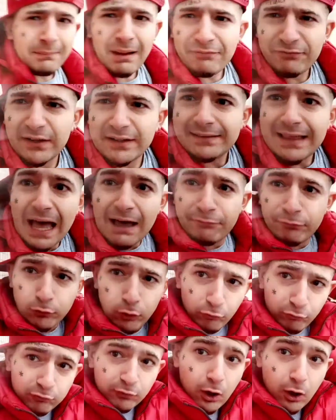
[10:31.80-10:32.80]
finna die for no
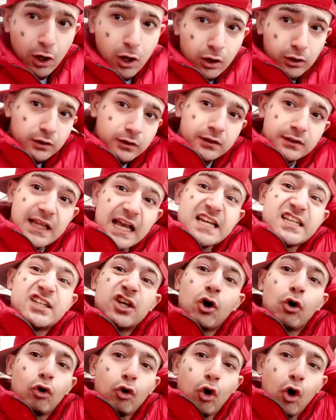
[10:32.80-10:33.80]
vlog. That shit
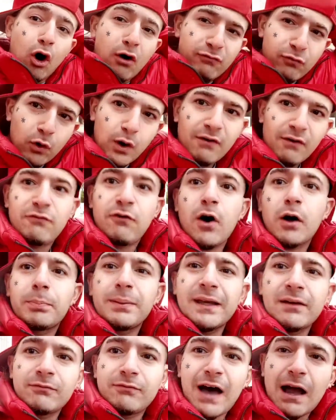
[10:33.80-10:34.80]
over. Fuck being
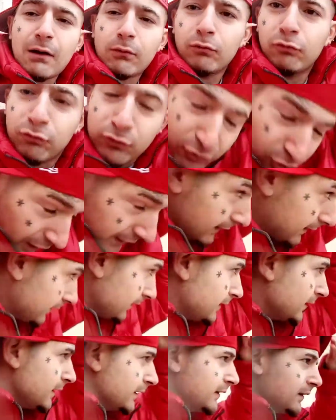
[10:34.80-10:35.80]
viral for trying to.
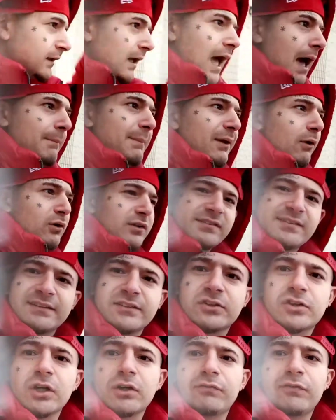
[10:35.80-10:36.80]
I made all these 6
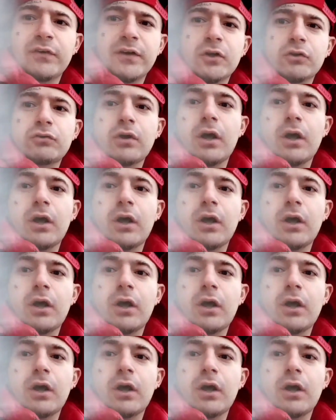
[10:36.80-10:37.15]
star videos.